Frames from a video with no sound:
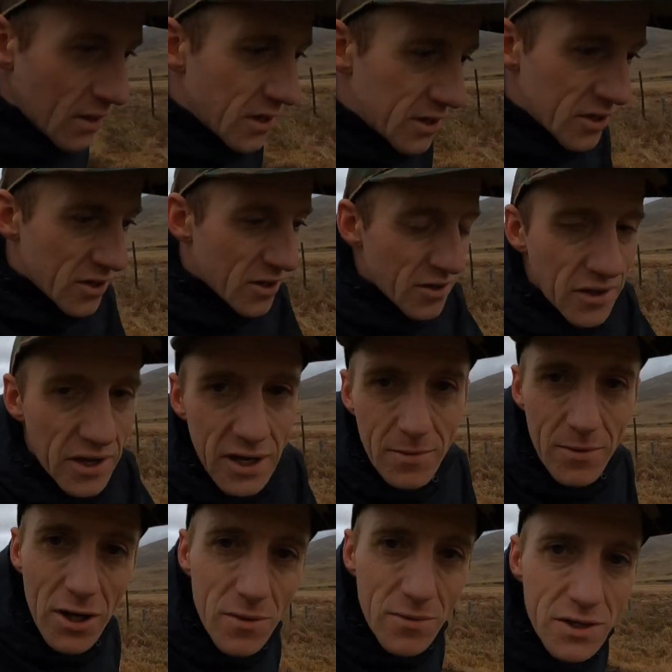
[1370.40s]
Another thing
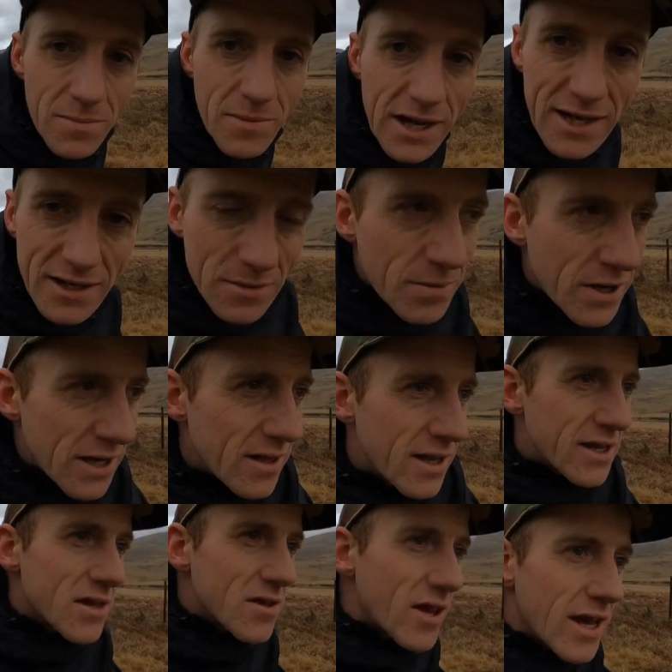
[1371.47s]
I'm always amazed by,
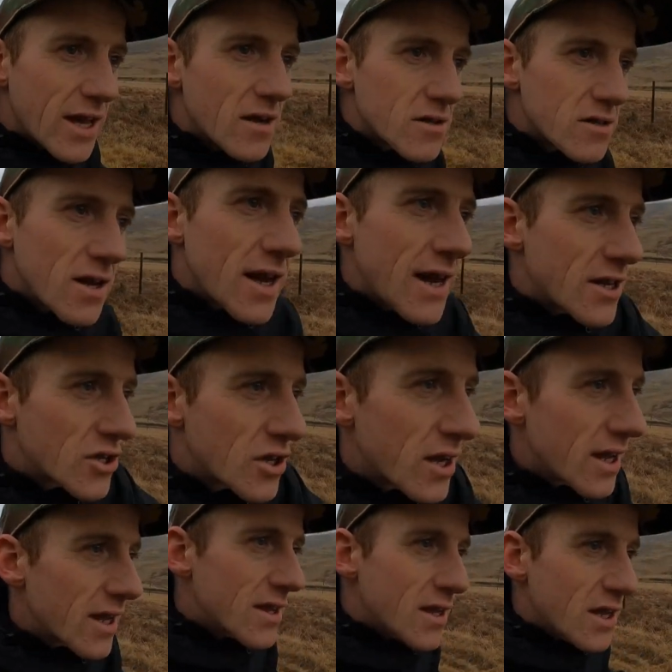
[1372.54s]
like the layers of
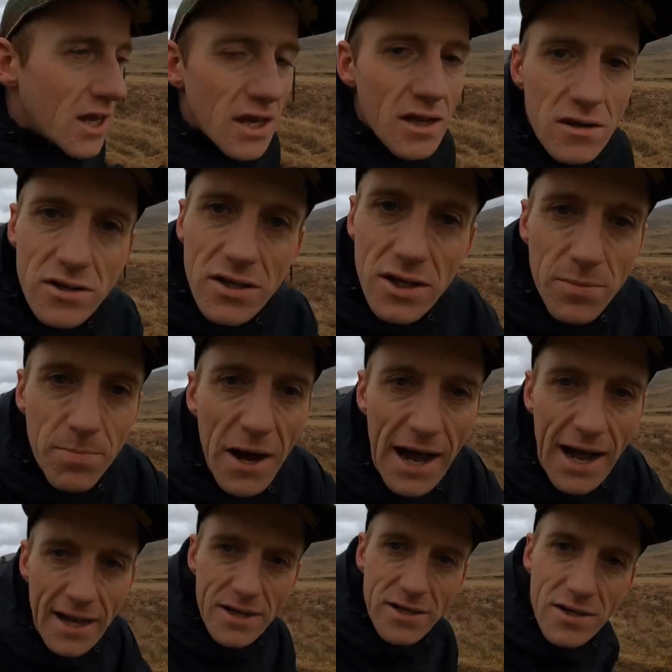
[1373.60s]
history and the years that's
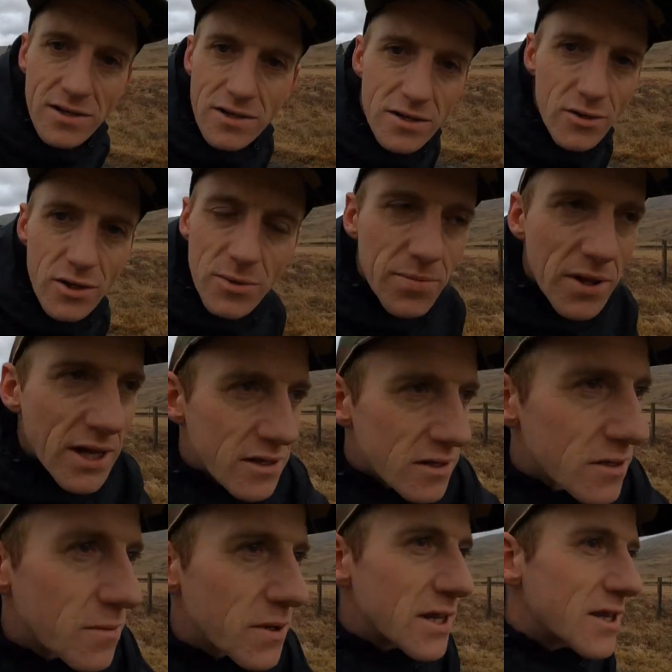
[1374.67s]
passed since those
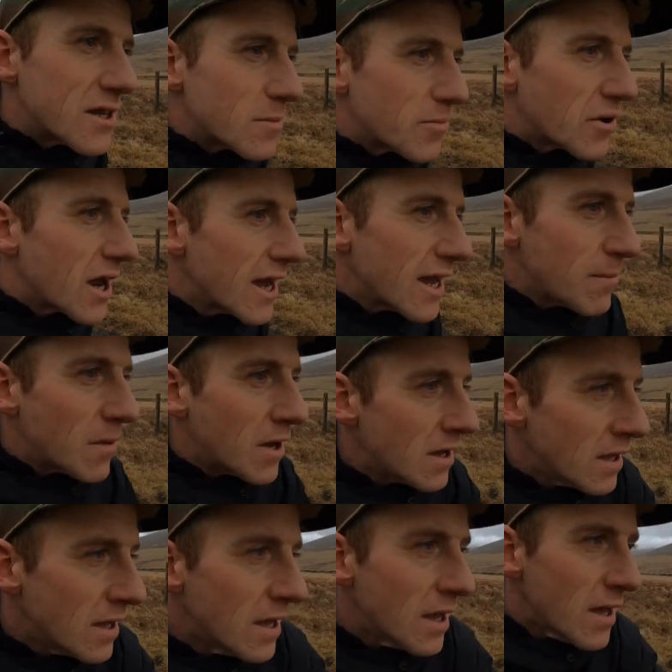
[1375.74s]
places were in their
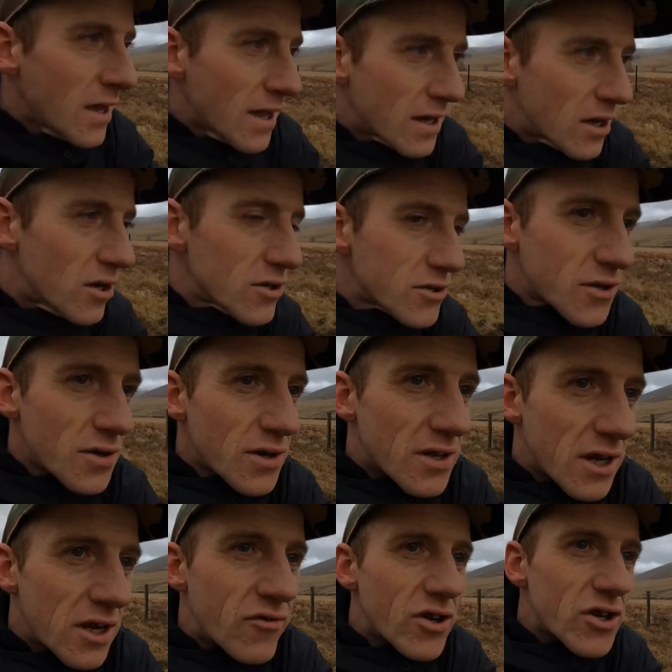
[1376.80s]
prime. And also
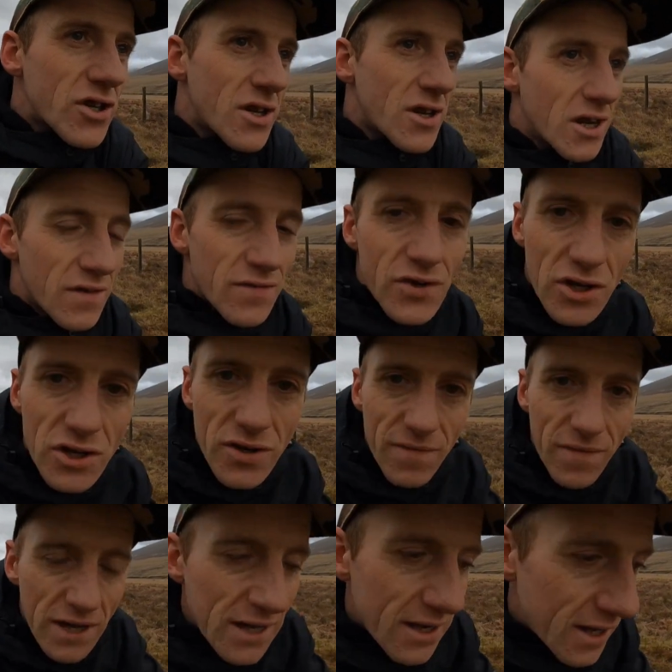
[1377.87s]
it's interesting to have such
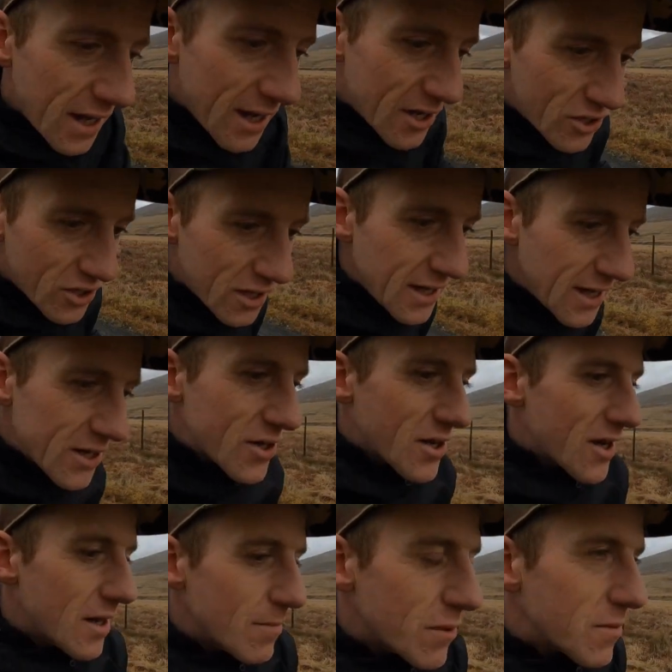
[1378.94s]
a variation of
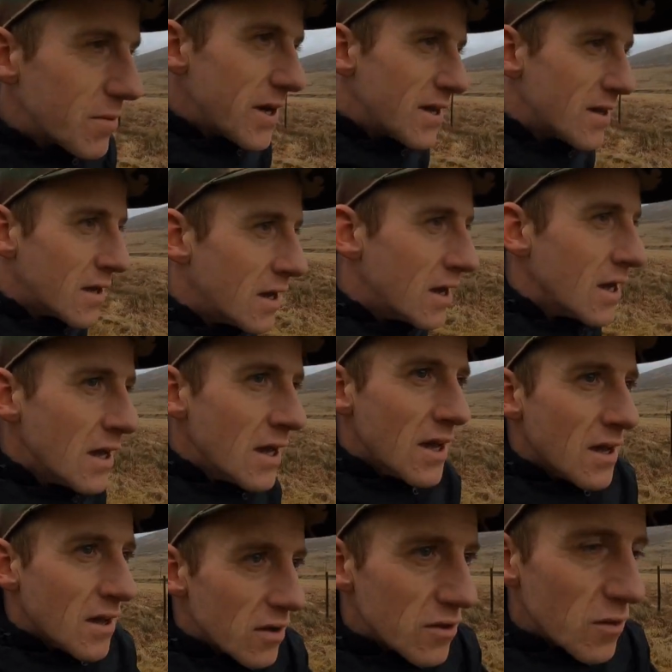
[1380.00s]
history
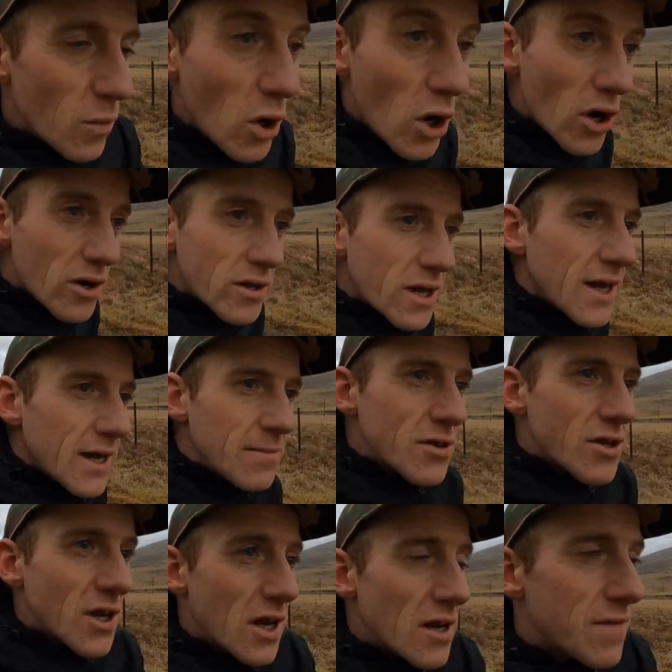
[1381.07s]
between the
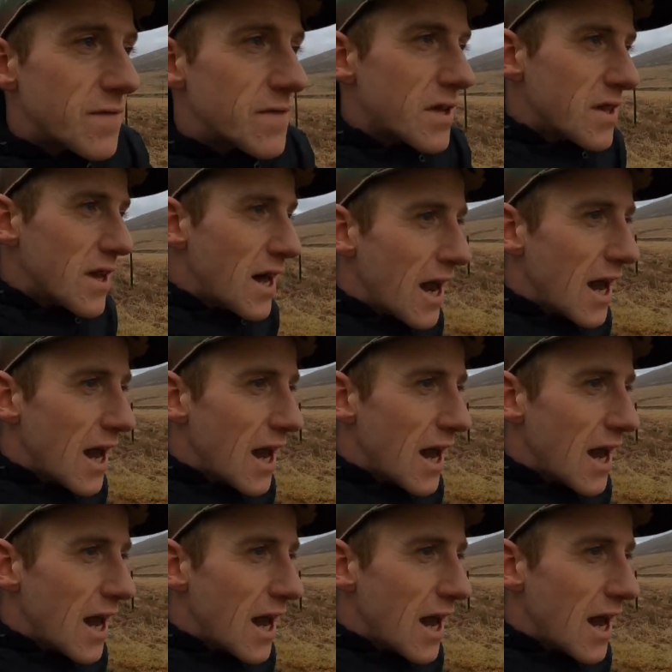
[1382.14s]
wartime stuff to the